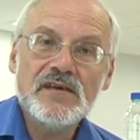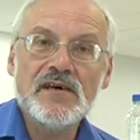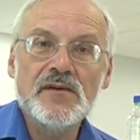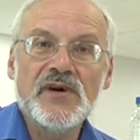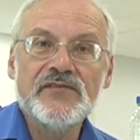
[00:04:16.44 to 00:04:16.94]

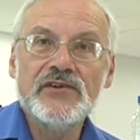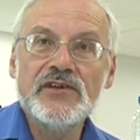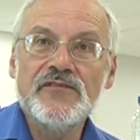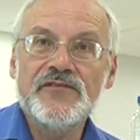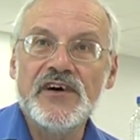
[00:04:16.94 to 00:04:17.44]
I've only
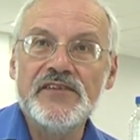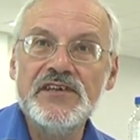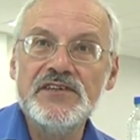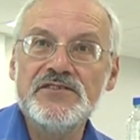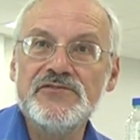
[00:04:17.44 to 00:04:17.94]
got 5
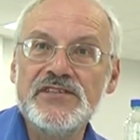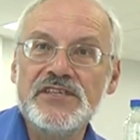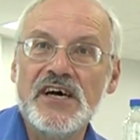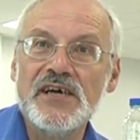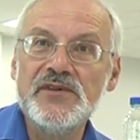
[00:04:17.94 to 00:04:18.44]
years to
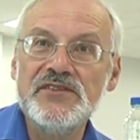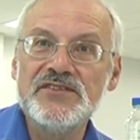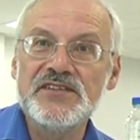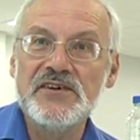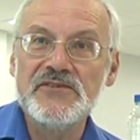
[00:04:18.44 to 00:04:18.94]
retirement,
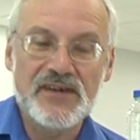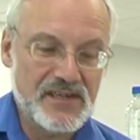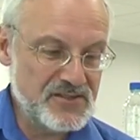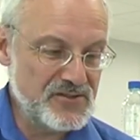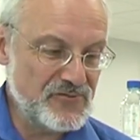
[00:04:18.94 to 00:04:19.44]
so
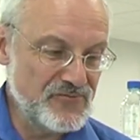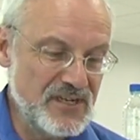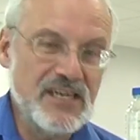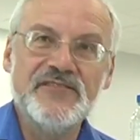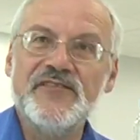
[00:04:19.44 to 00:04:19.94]
it's not
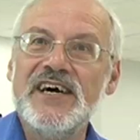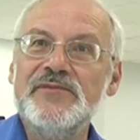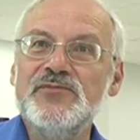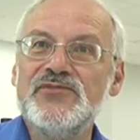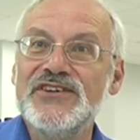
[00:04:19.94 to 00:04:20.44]
really a
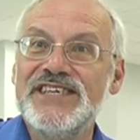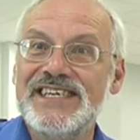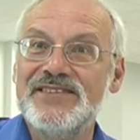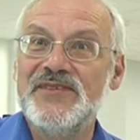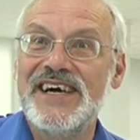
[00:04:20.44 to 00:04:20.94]
viable
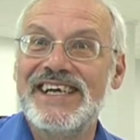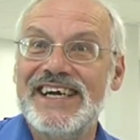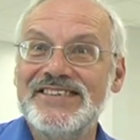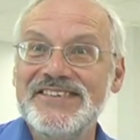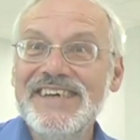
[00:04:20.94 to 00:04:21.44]
project in my
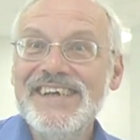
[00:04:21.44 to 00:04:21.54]
case.